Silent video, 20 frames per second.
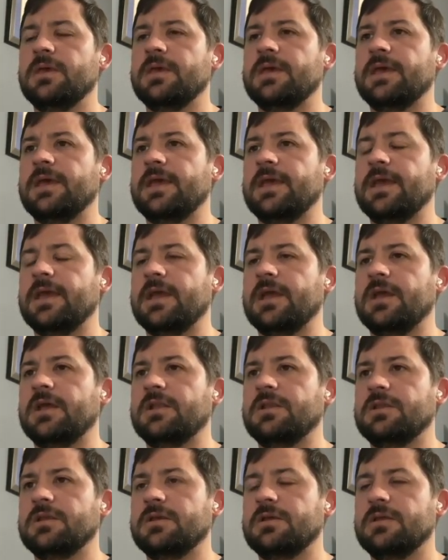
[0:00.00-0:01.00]

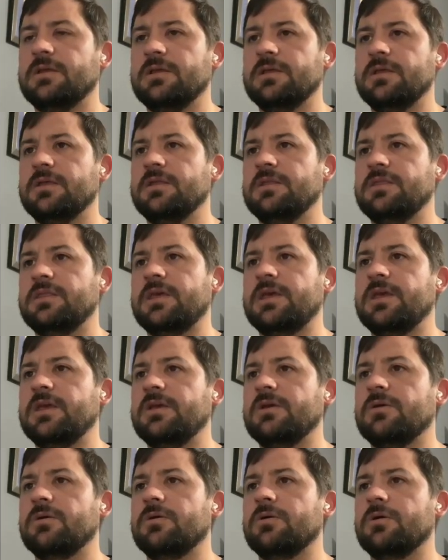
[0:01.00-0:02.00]
and they
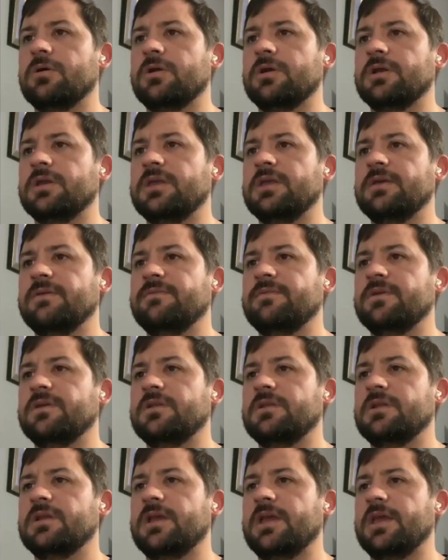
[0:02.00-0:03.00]
are
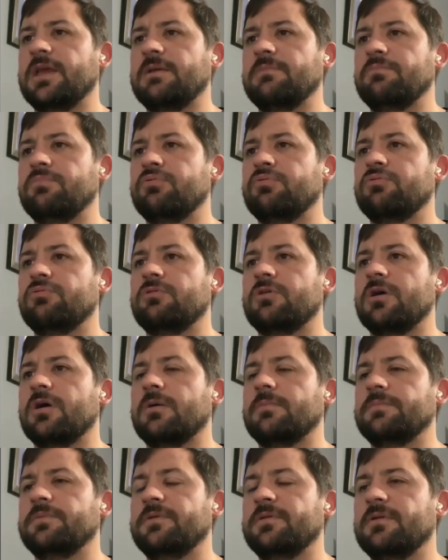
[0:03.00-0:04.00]
given a
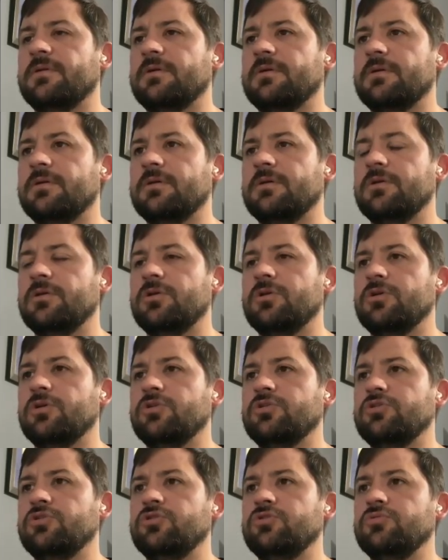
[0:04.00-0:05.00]
prompt
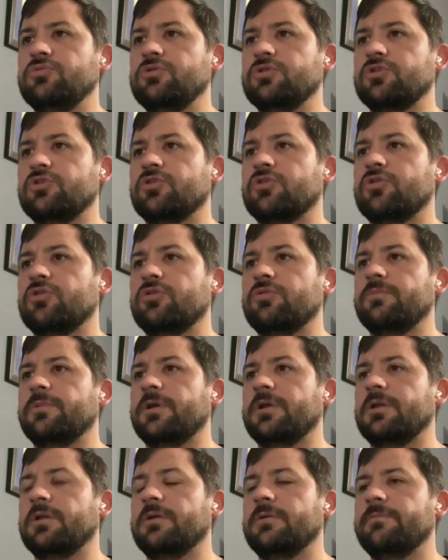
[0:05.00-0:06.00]
to
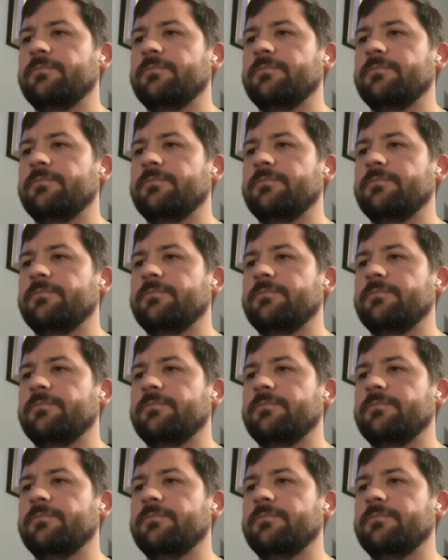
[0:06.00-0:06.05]
determine